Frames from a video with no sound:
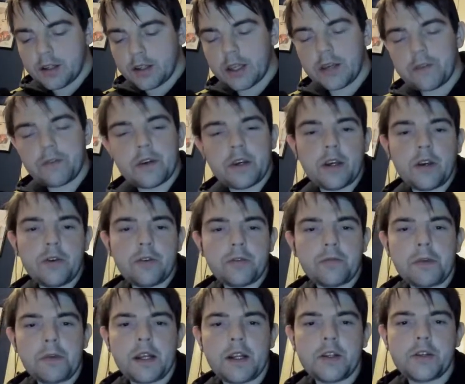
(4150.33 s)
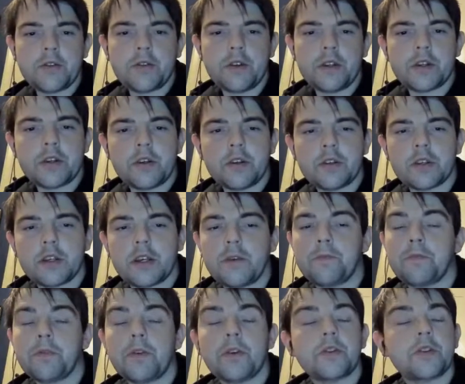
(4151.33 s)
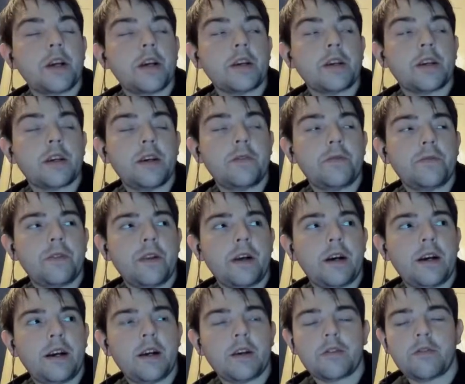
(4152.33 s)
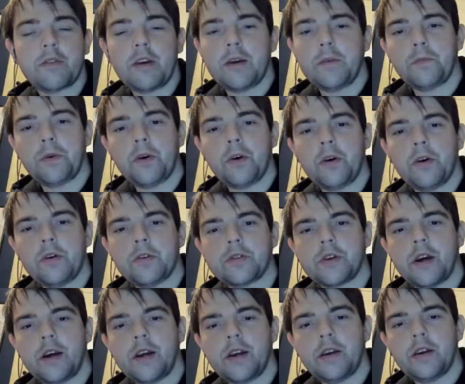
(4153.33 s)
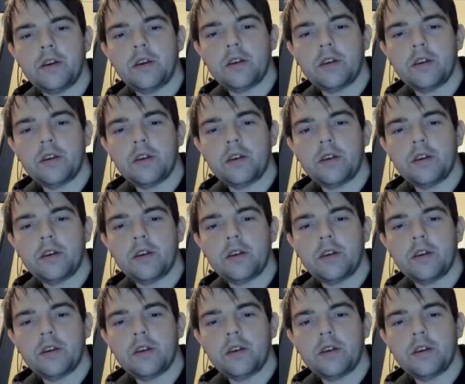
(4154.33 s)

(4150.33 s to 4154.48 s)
give a youth manager a chance. Give like a Graham Potter a try.